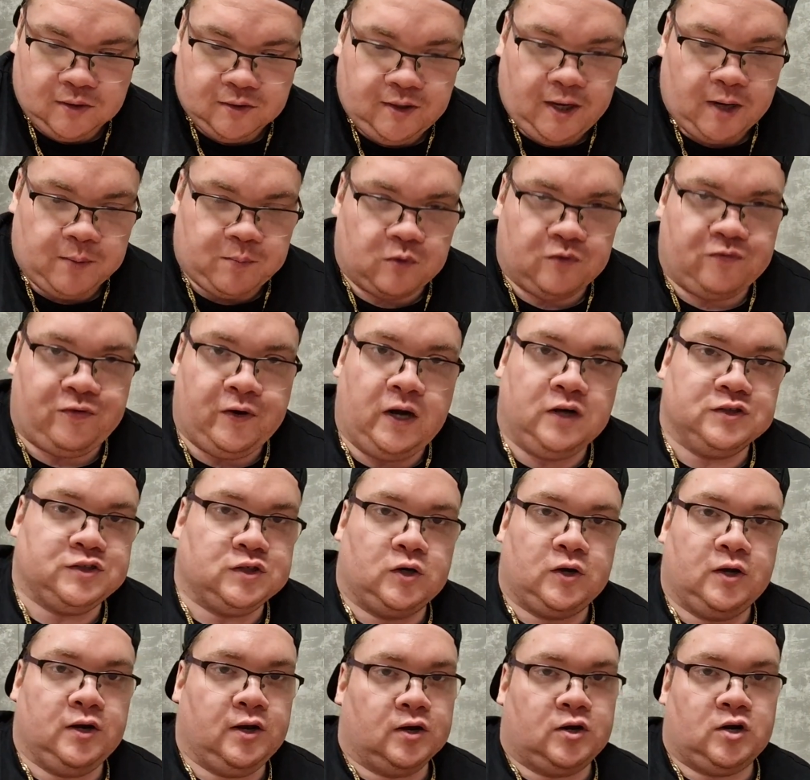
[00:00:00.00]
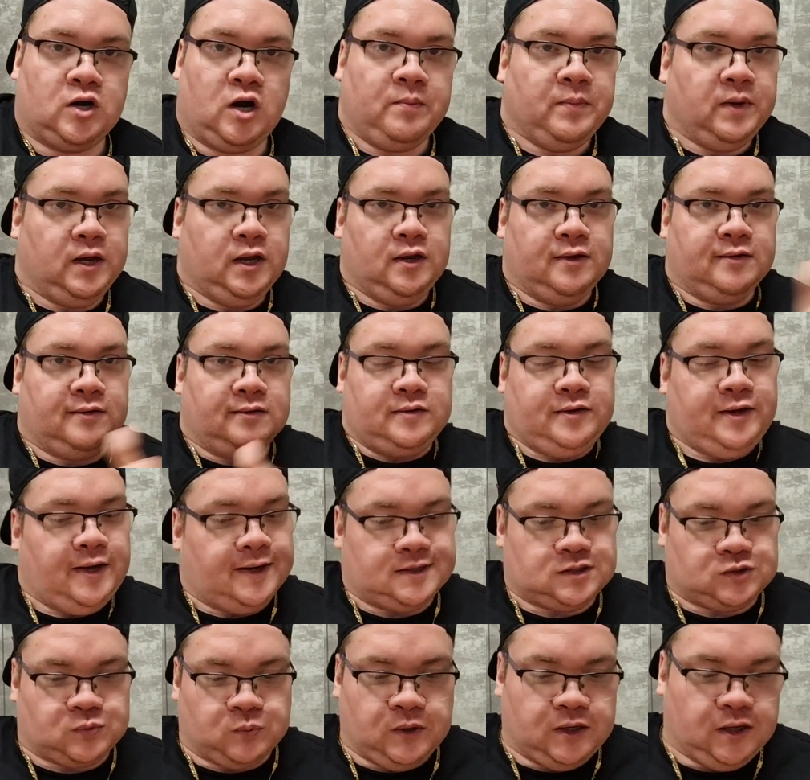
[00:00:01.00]
deck profiles are gonna come in
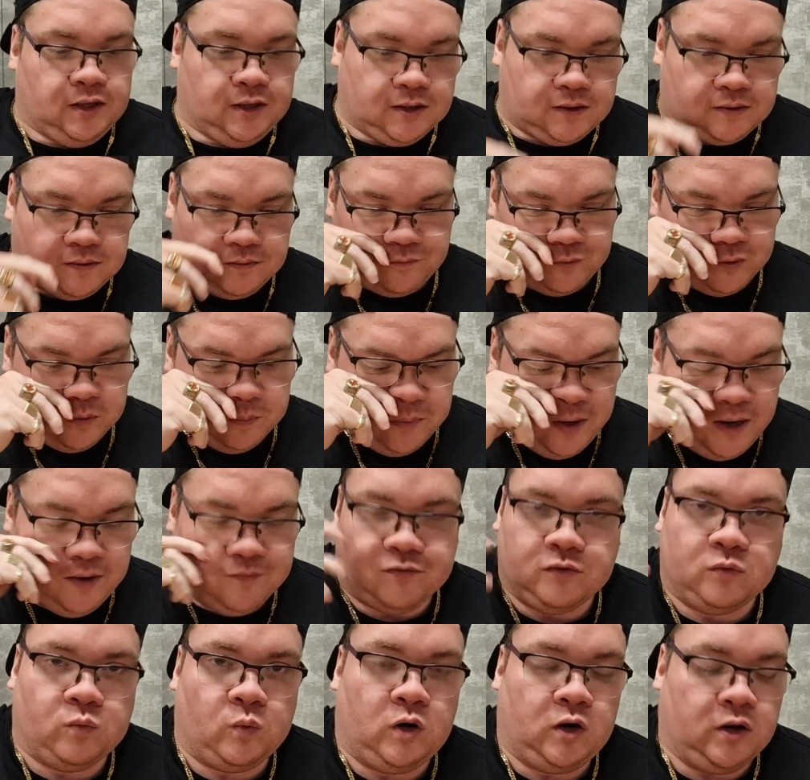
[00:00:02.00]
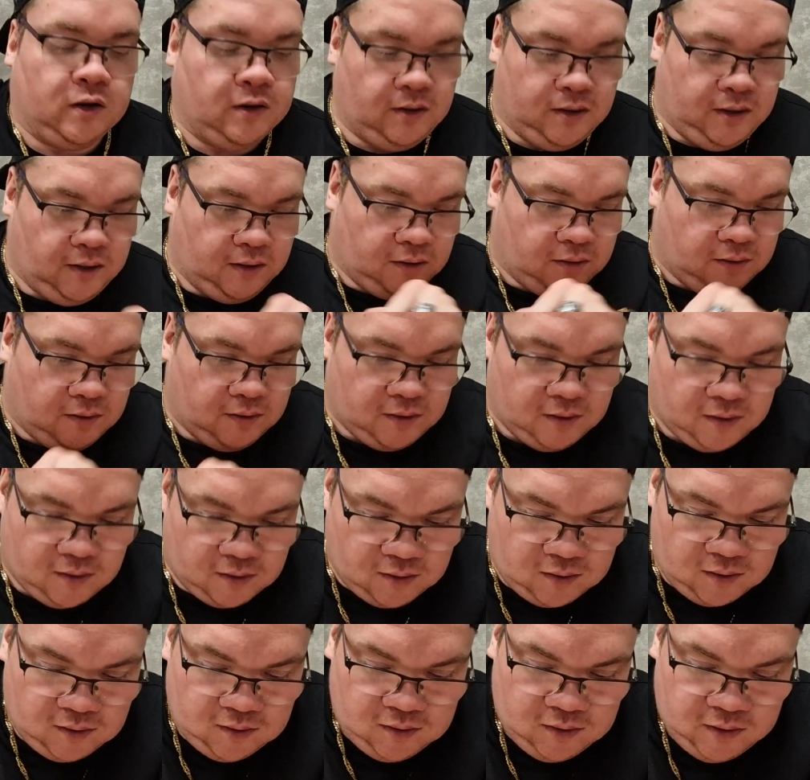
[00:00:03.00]
next week from everyone, and
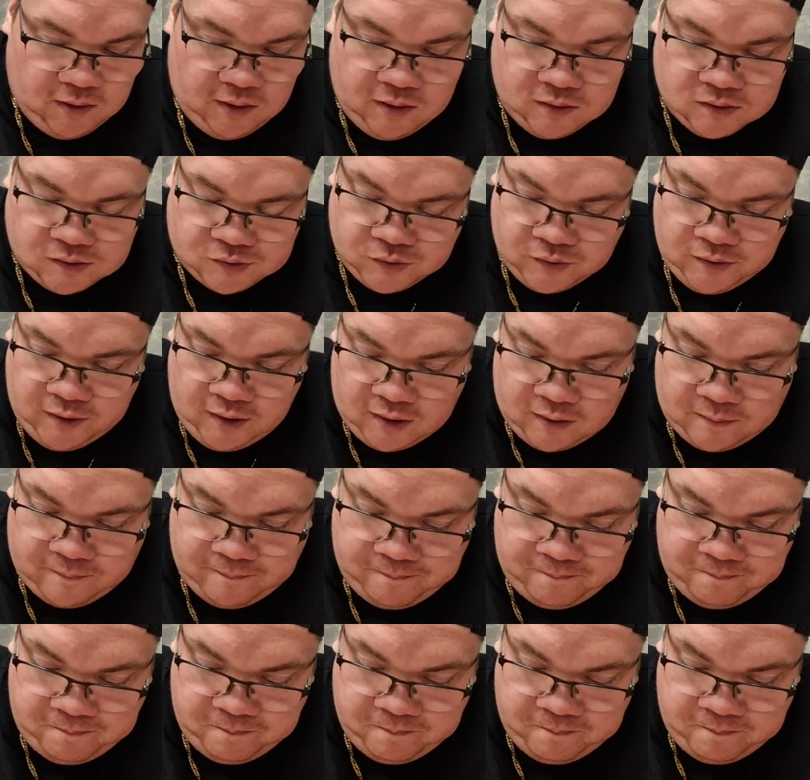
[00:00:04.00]
uh, so yeah.